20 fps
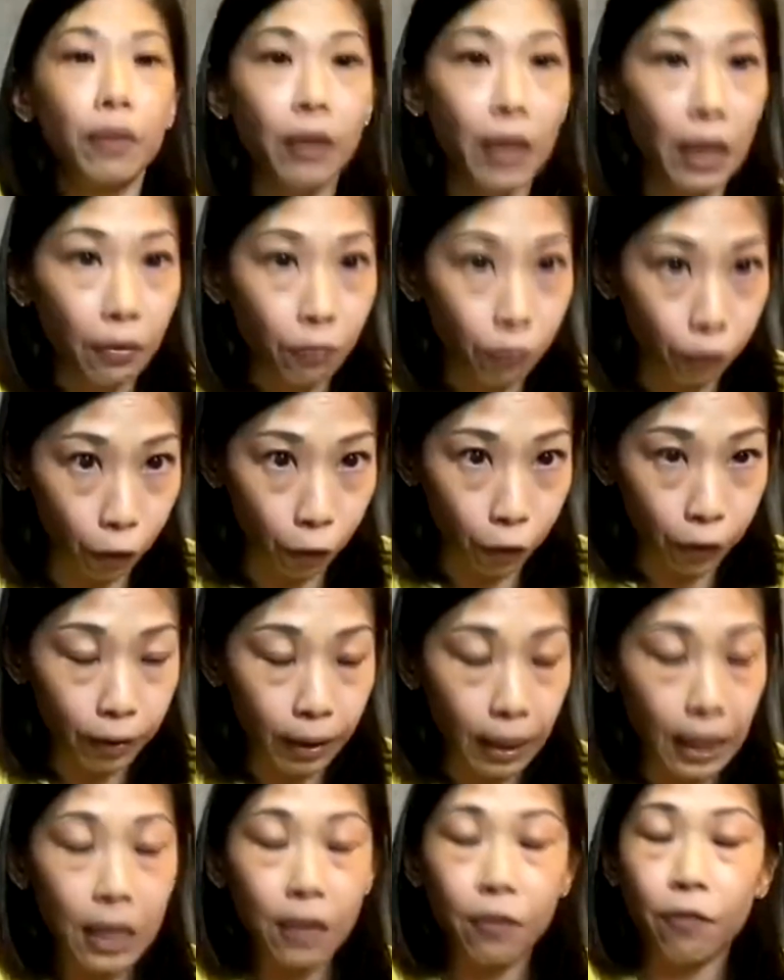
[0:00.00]
in food,
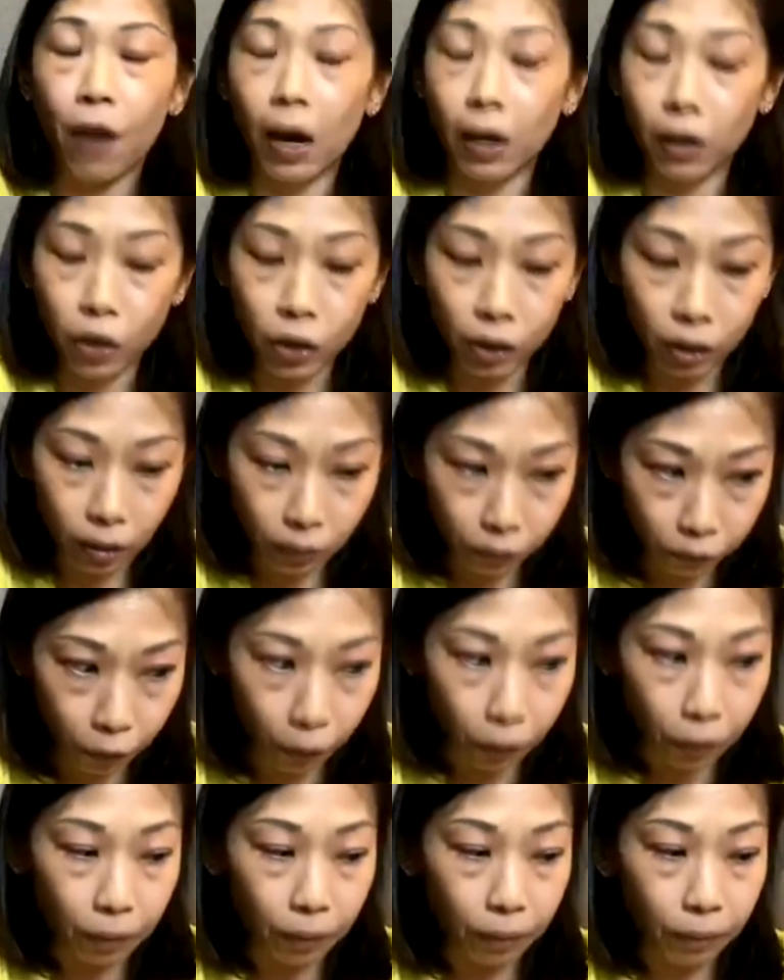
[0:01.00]
functional
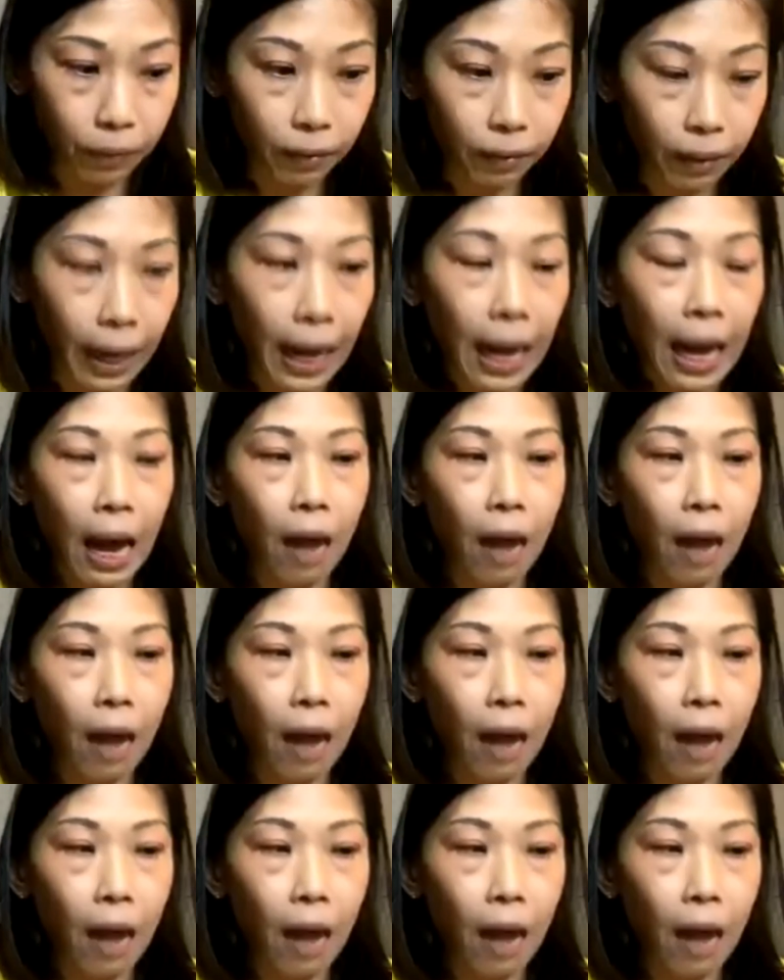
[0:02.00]
food. Right?